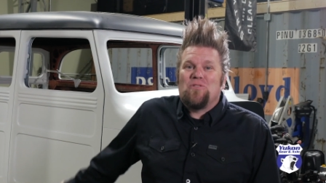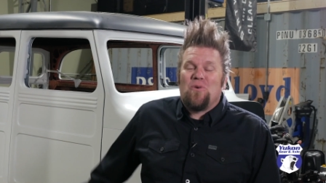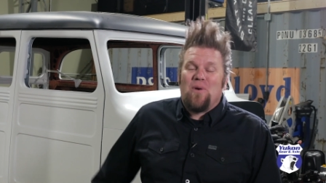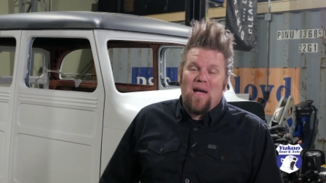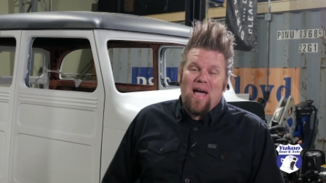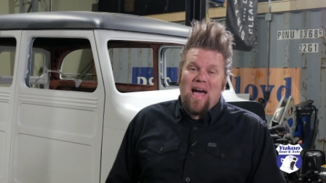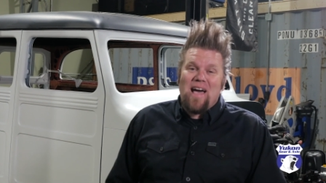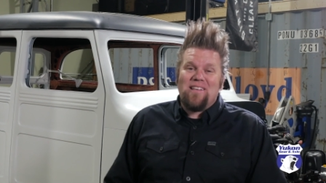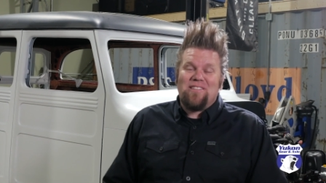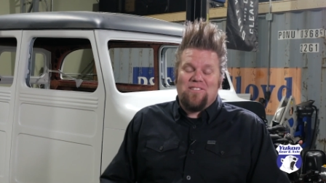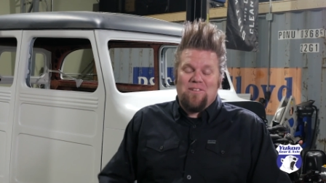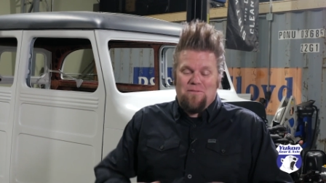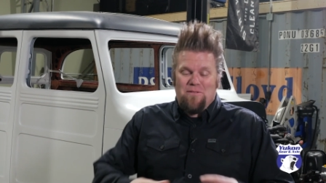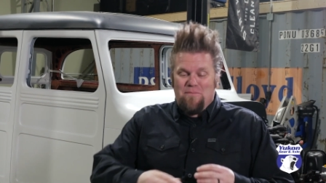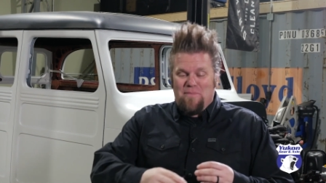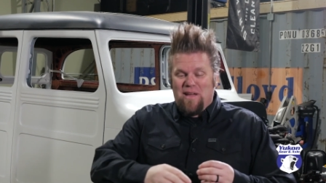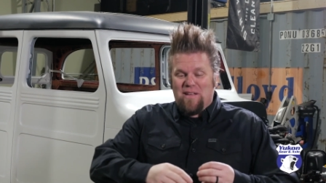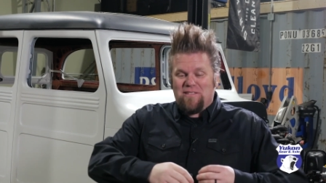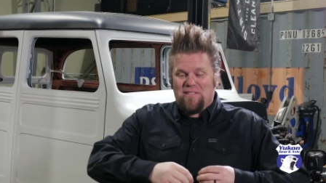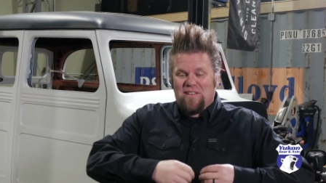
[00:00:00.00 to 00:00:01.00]
So I asked him to
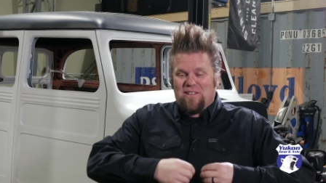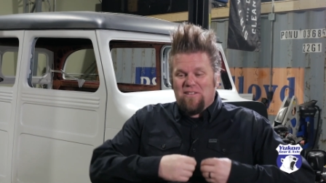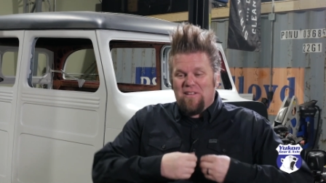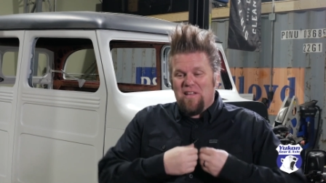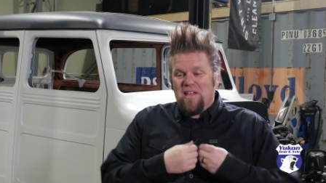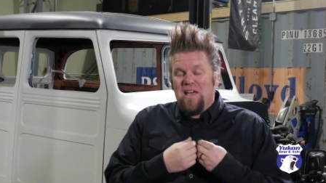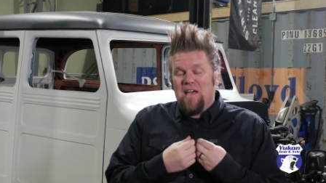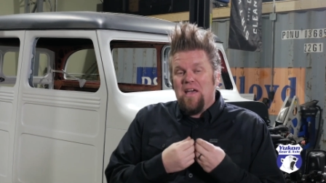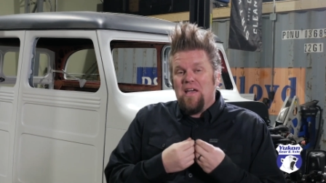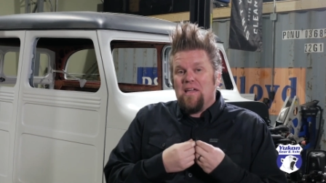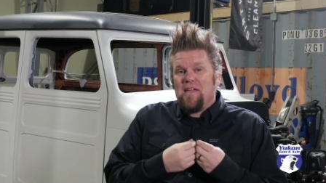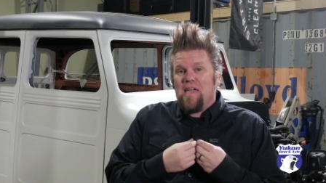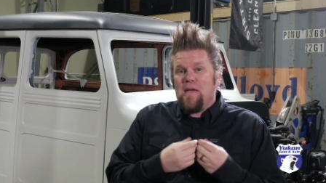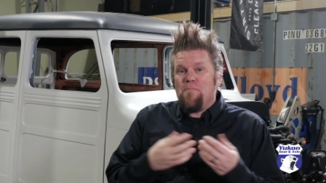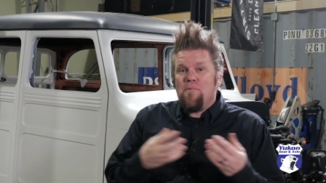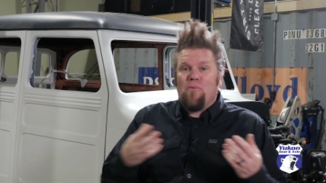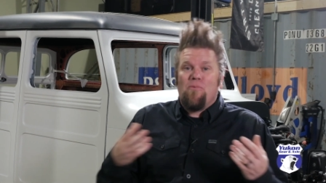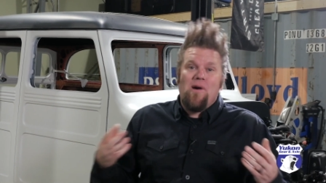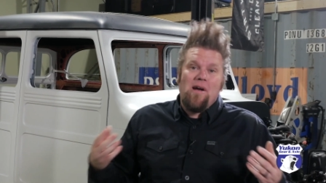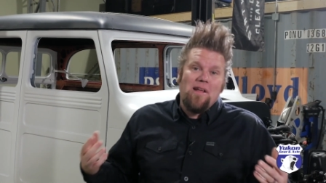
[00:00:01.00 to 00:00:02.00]
basically keep
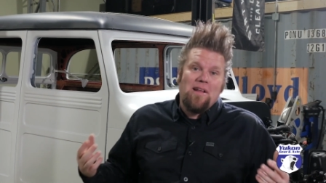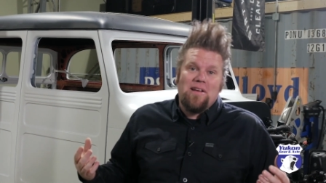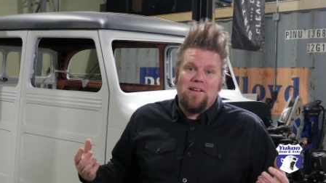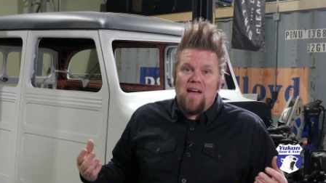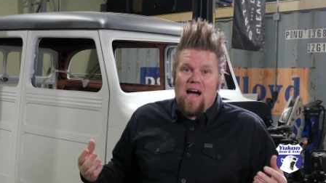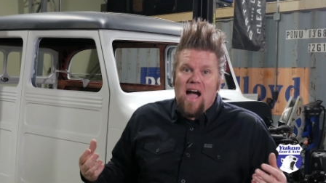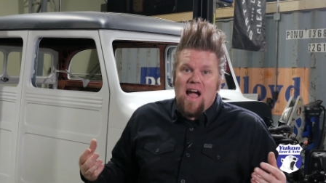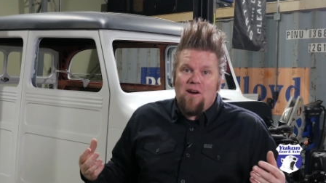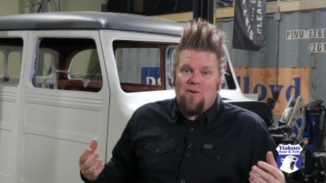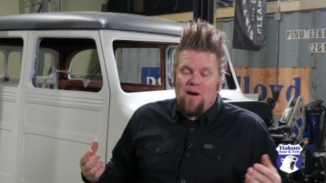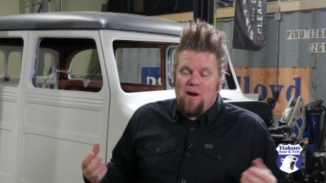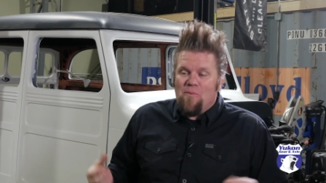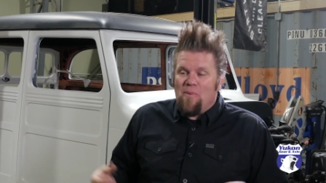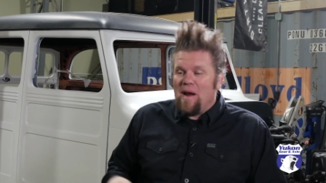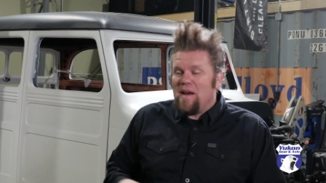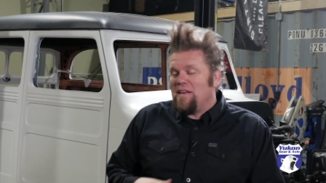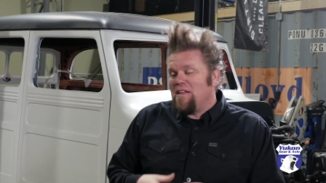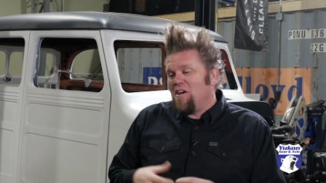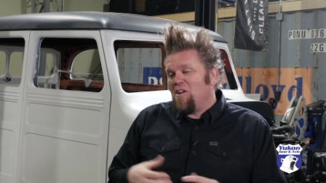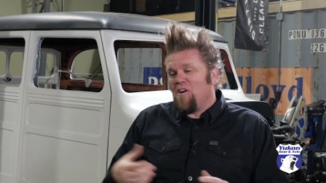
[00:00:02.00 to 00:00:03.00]
a running diary,
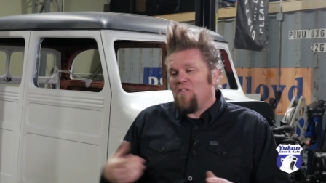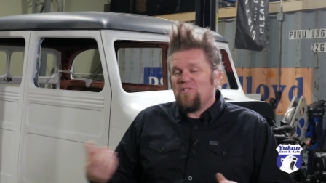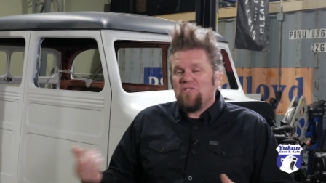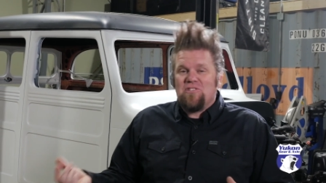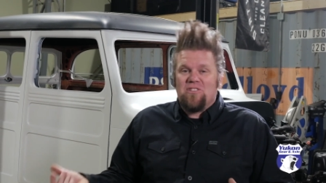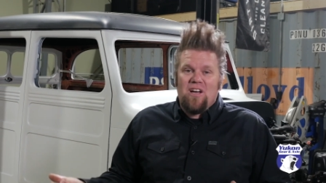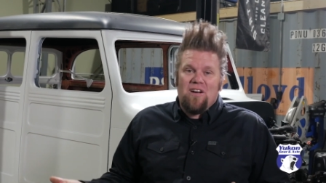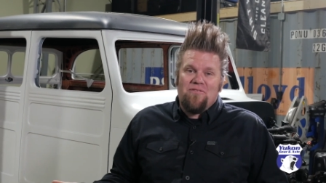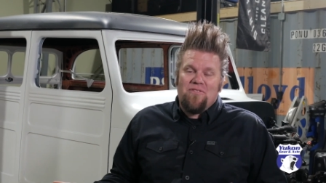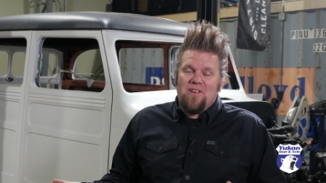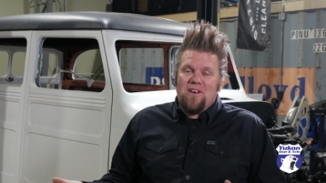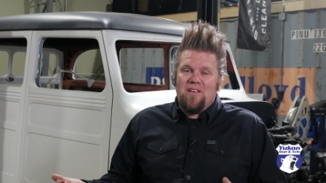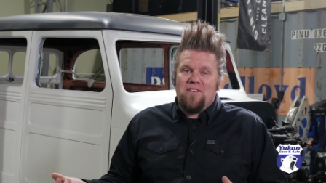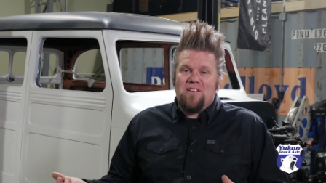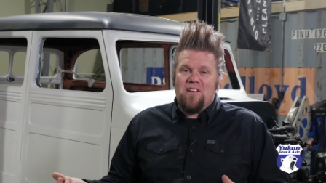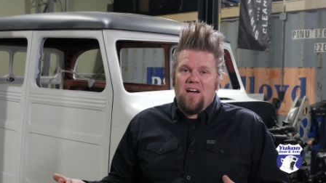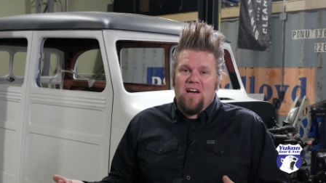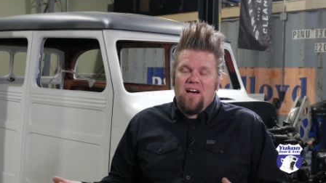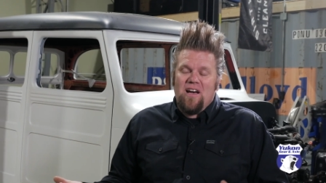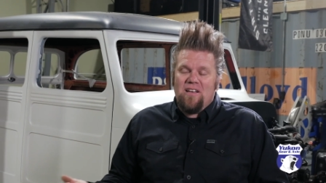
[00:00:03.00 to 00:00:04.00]
write down all the stuff that he
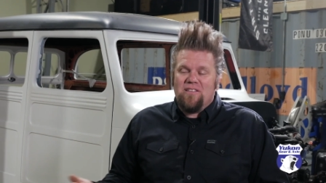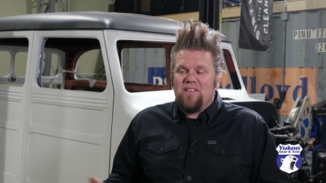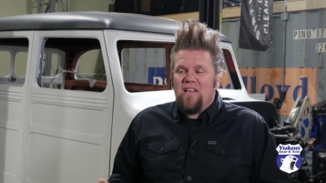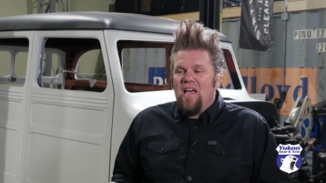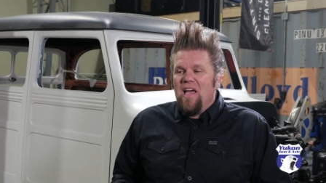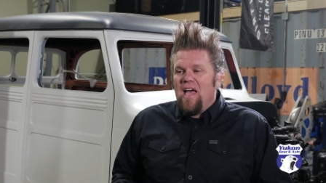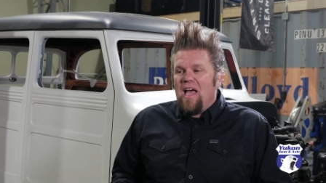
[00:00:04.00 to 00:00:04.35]
does,